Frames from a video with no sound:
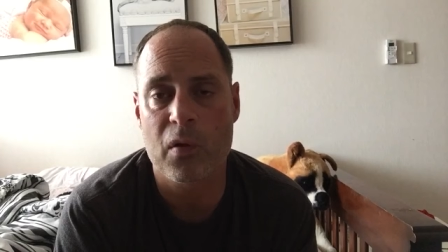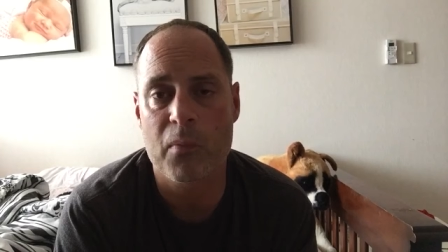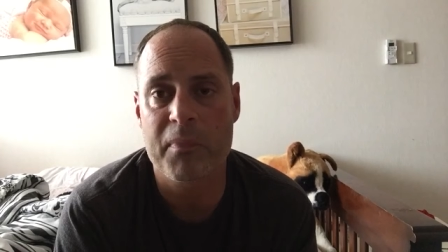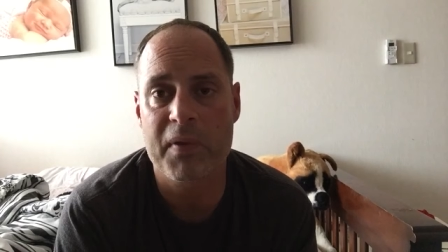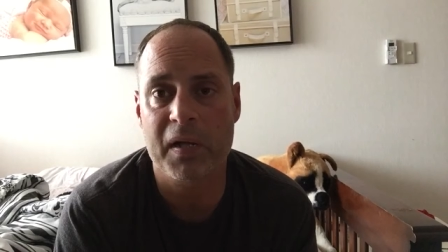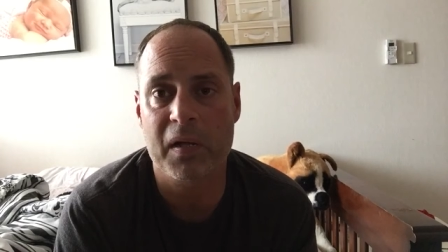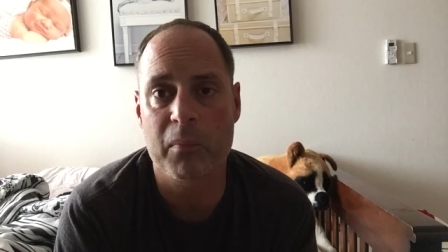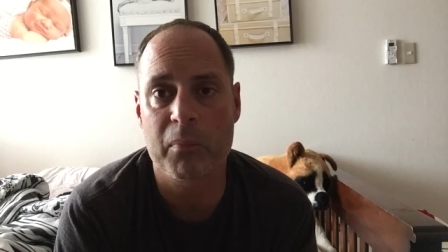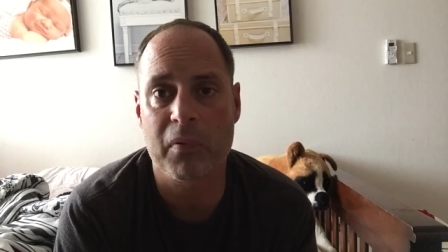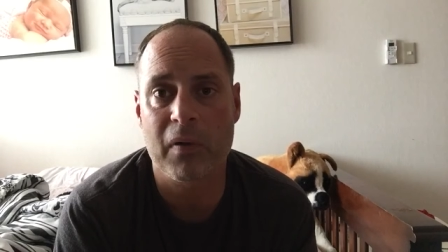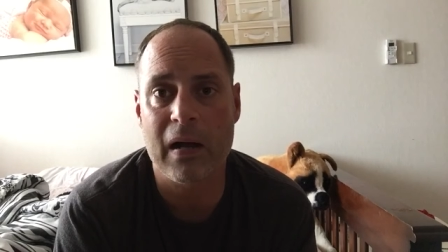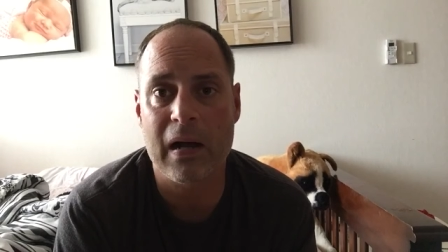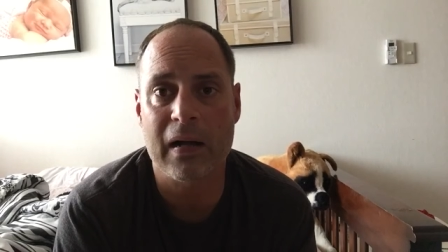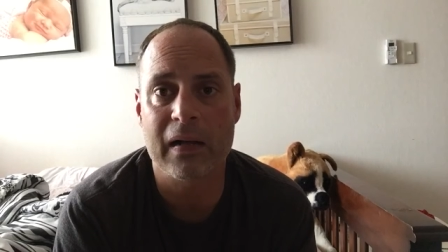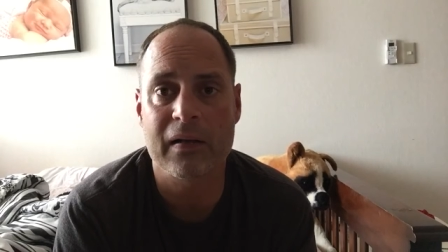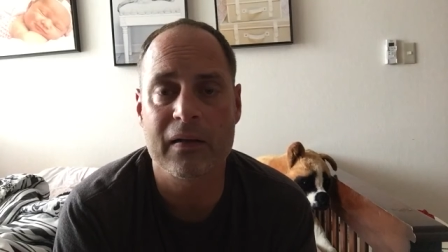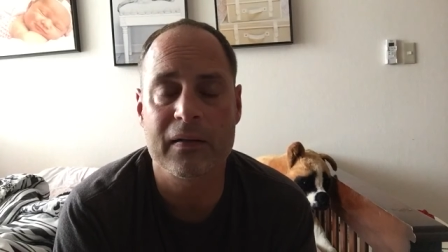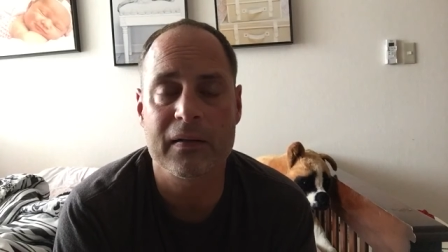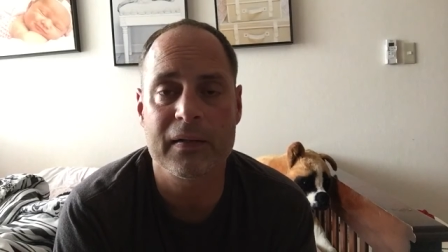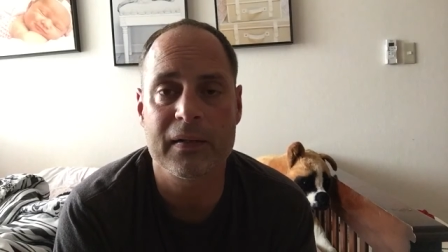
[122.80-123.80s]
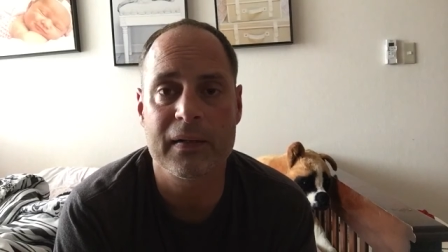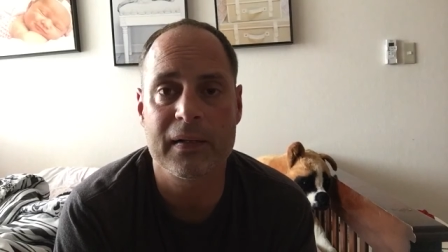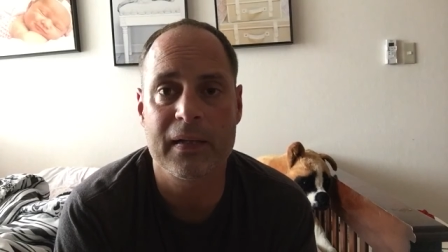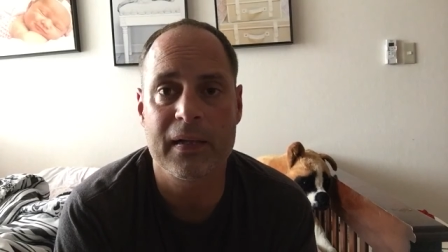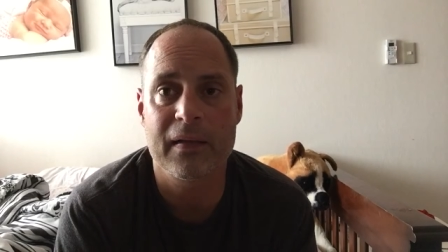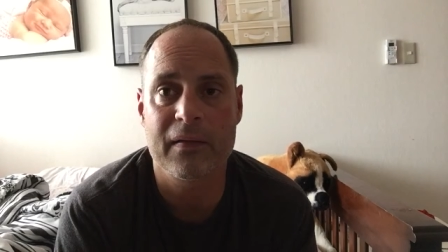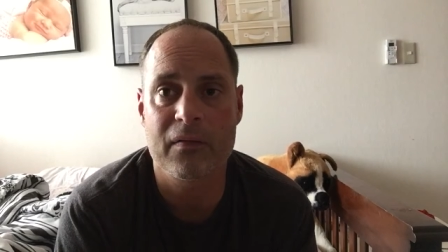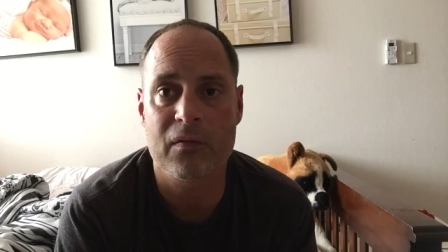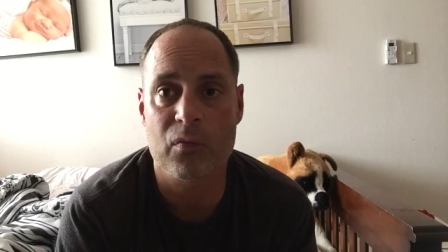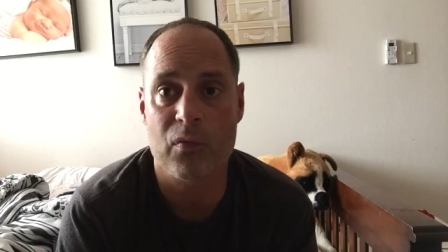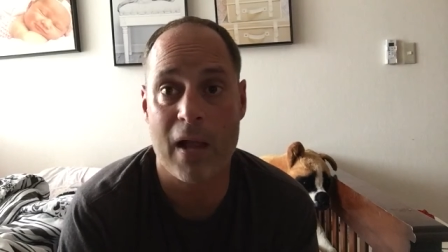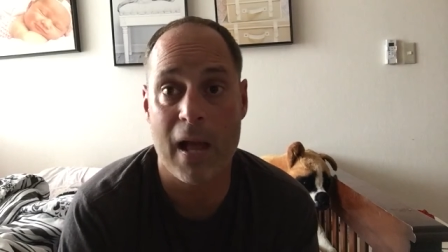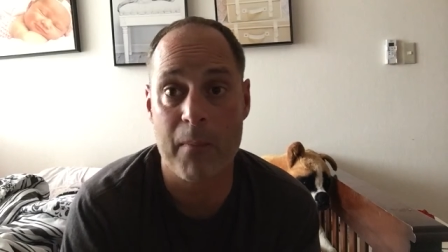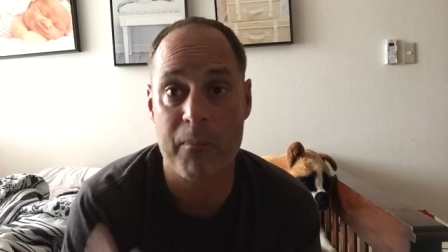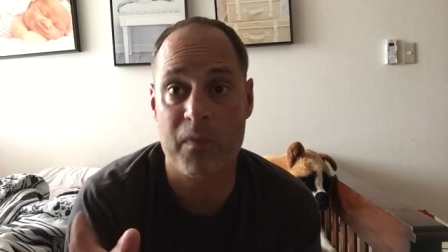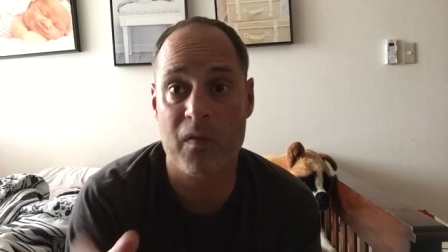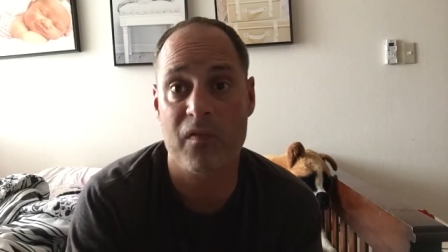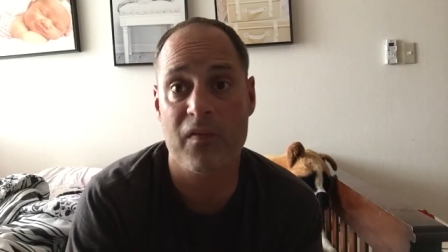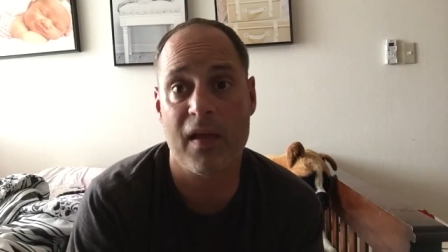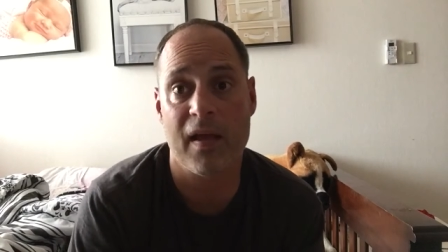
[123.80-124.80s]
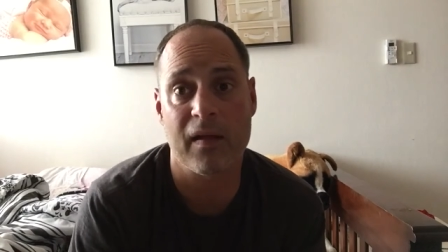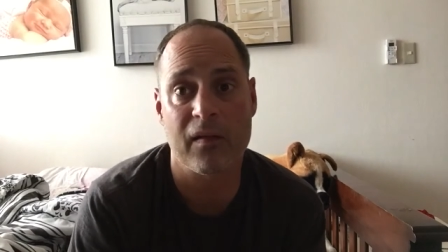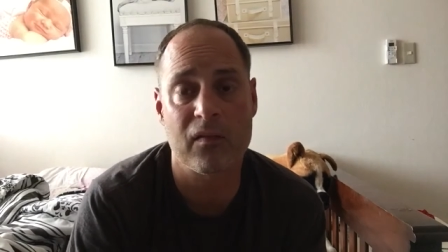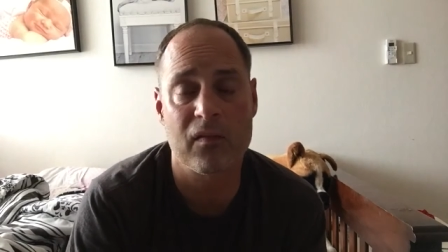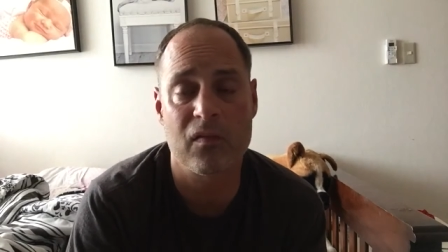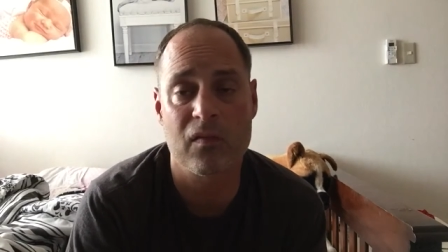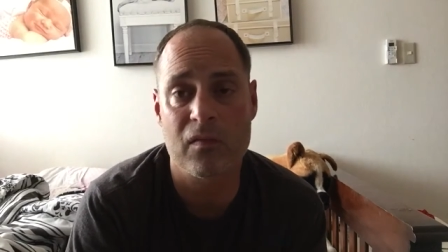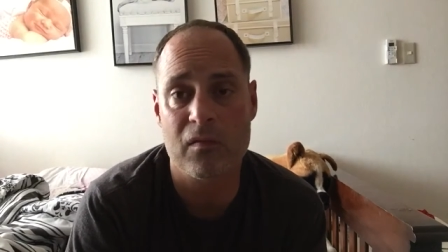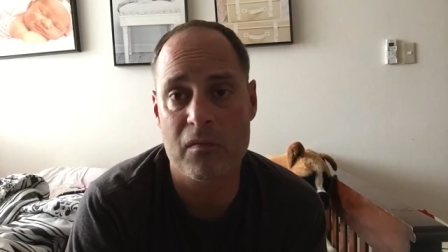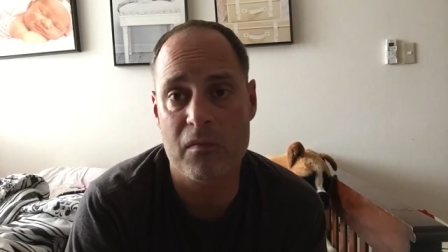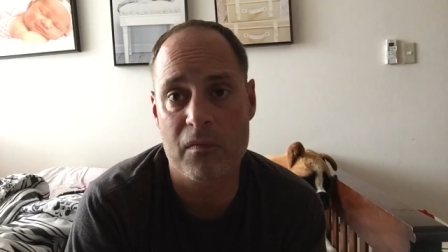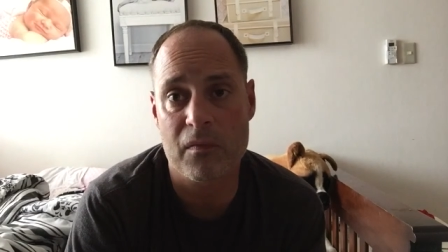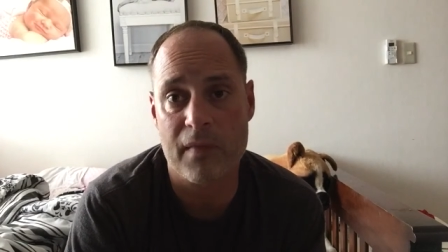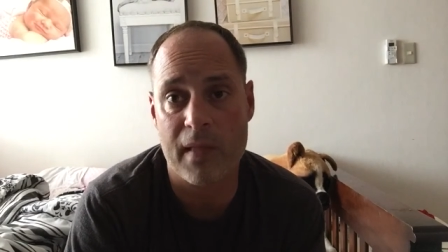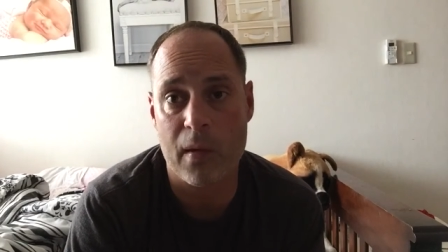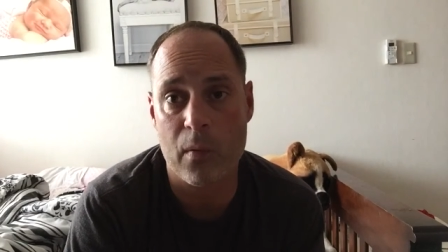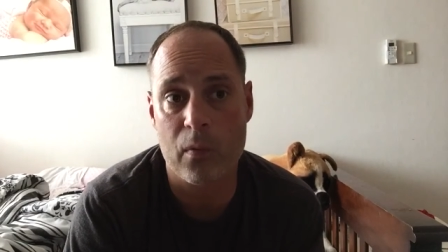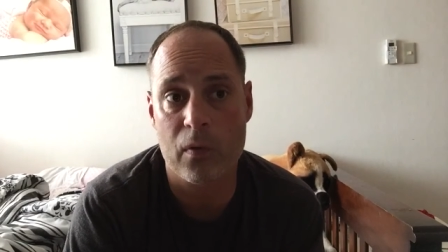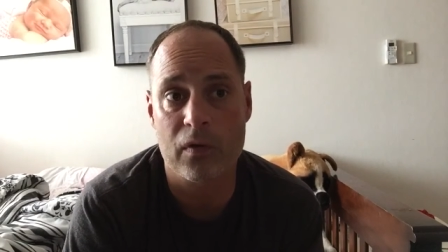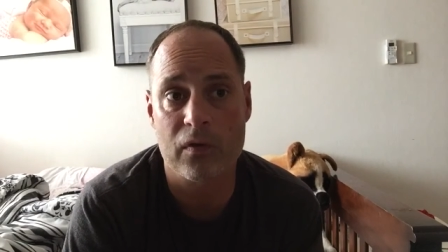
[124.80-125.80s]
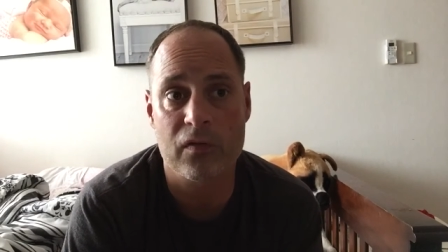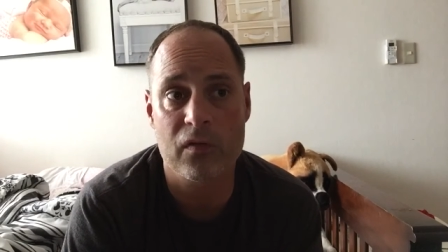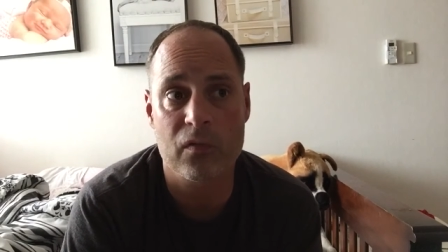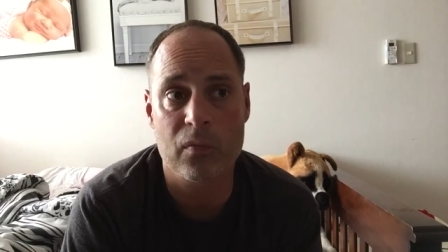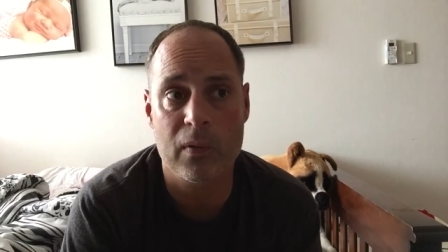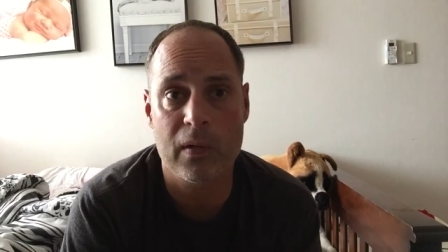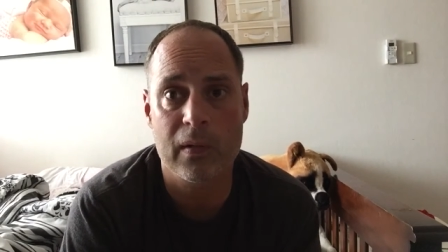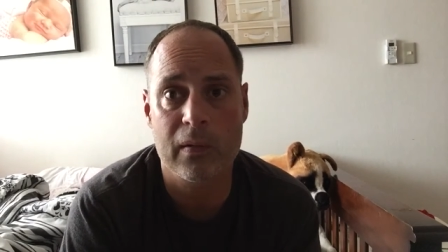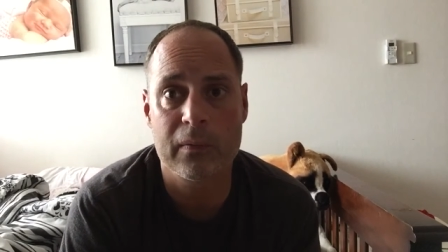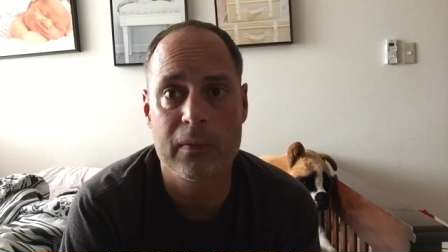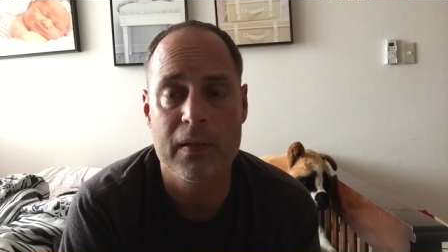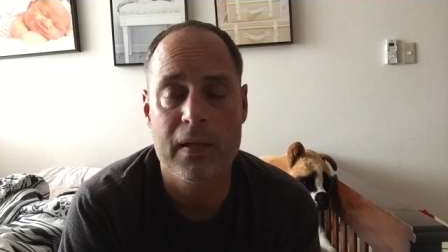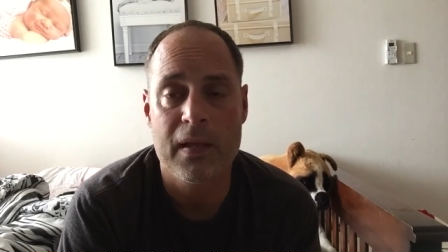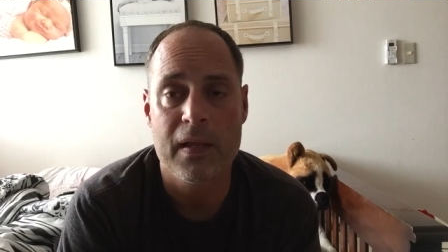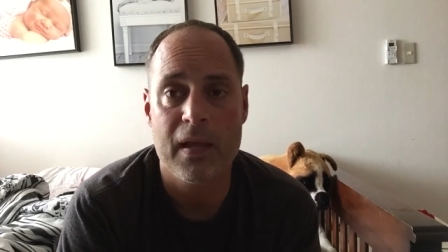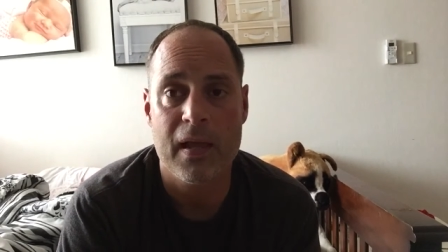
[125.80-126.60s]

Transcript: a bigger block and wrap the text, that works as well.